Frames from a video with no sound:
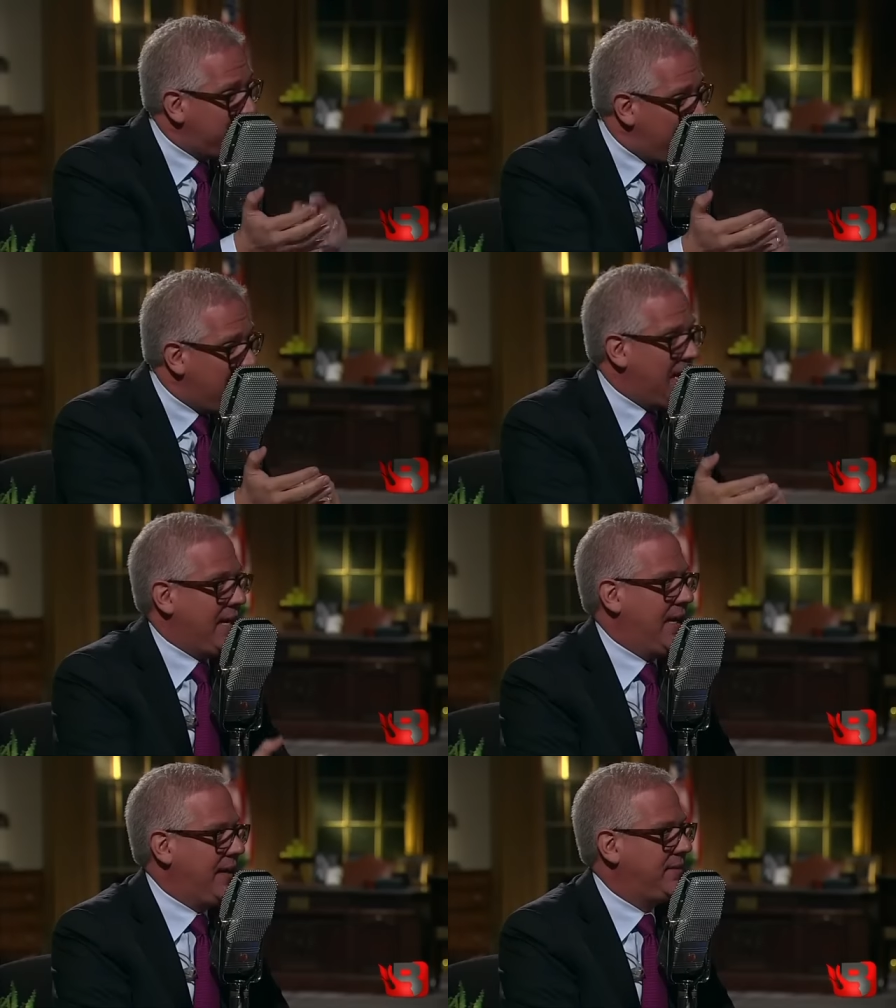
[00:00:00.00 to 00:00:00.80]

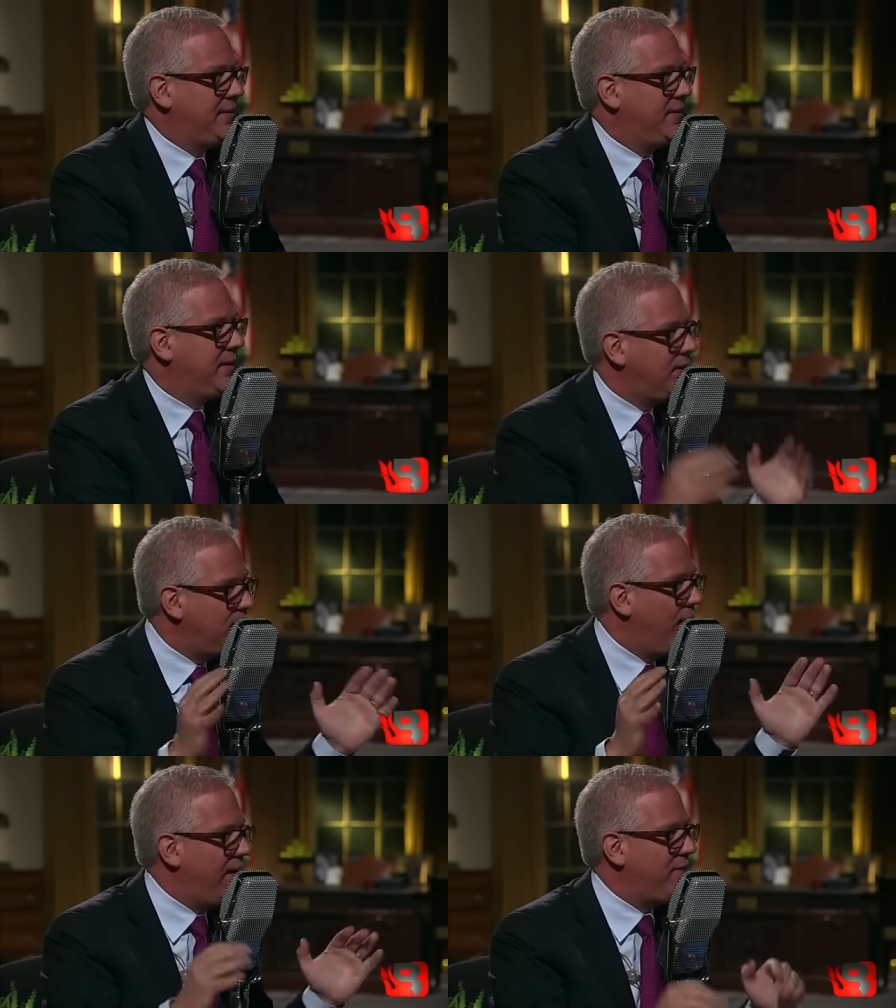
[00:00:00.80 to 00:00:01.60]
saying it.
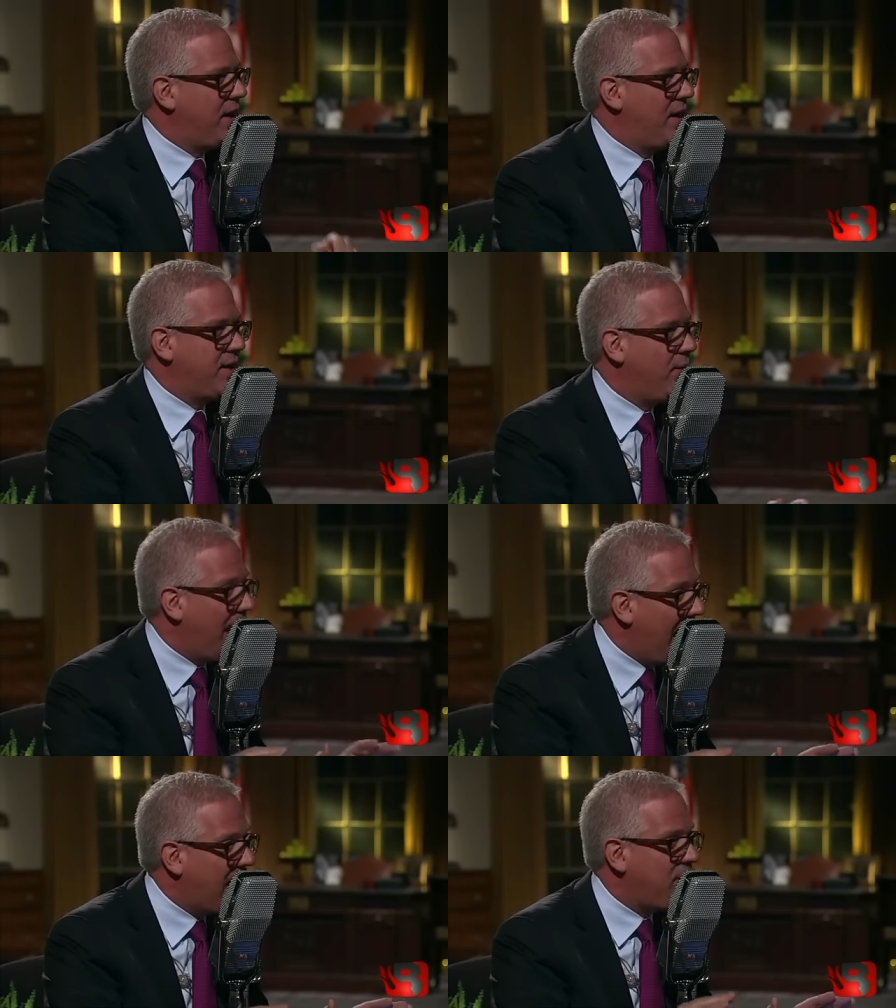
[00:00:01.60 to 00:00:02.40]
You have the audio
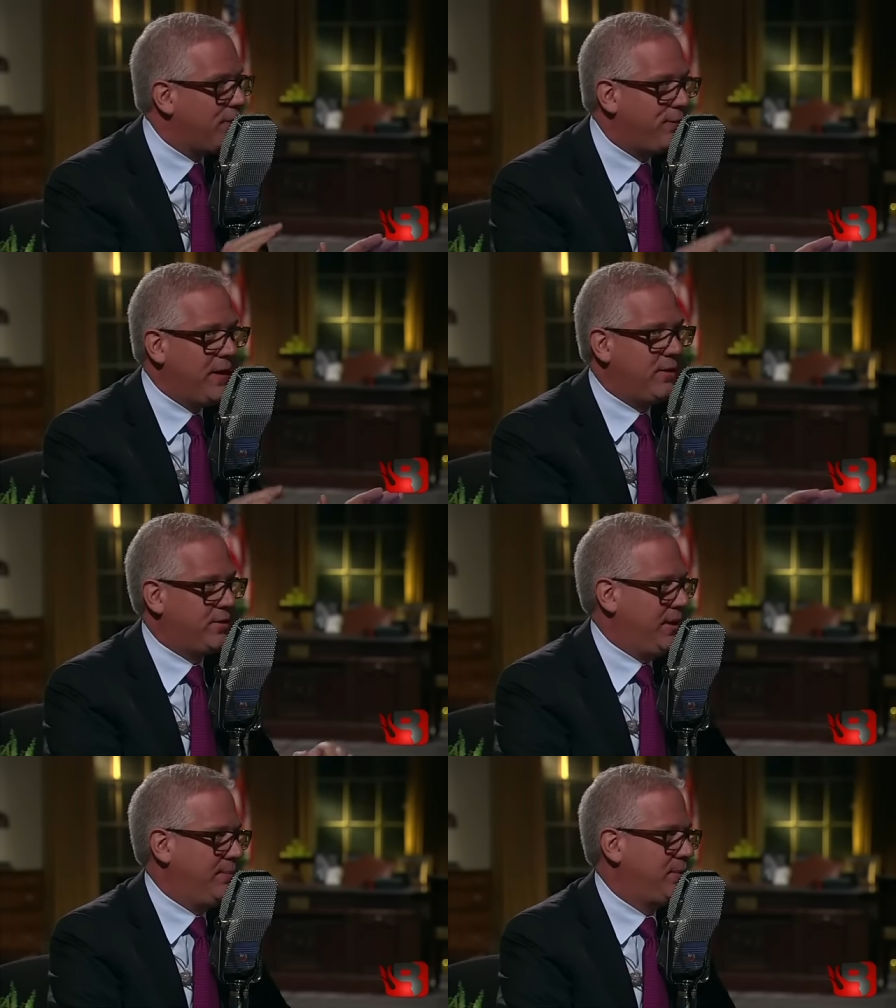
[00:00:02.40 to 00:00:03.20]
at your
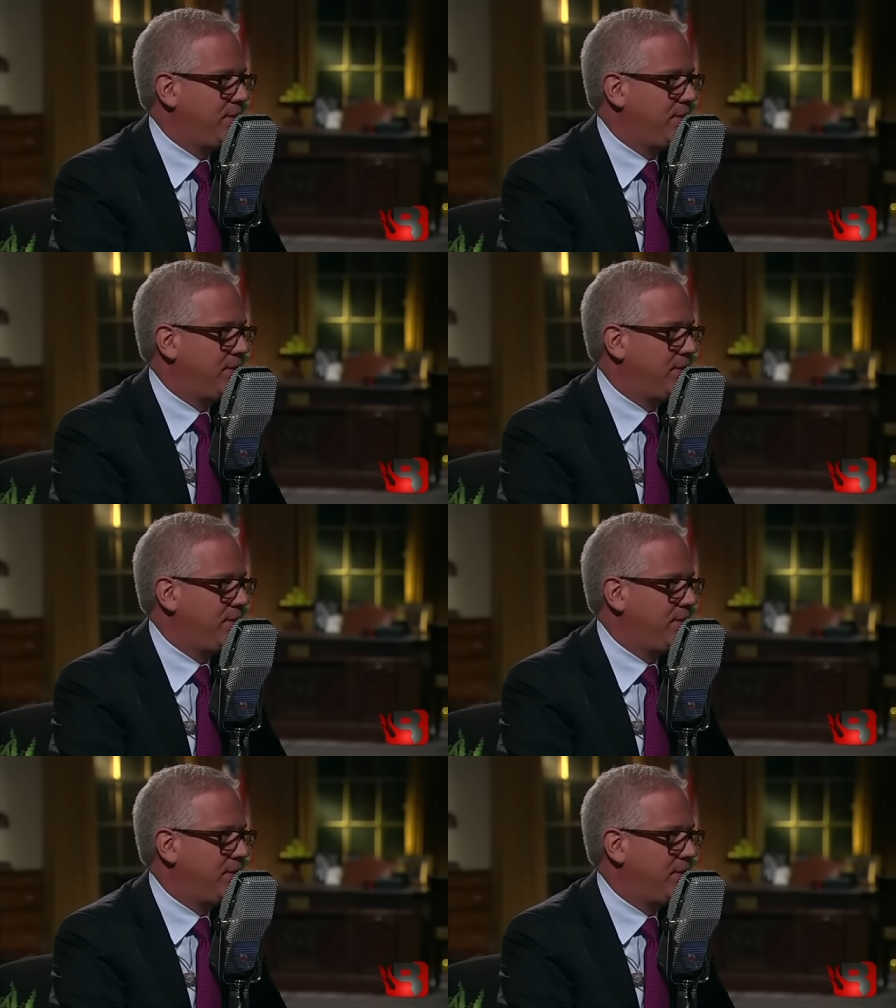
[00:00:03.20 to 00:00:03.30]
fingertips. you're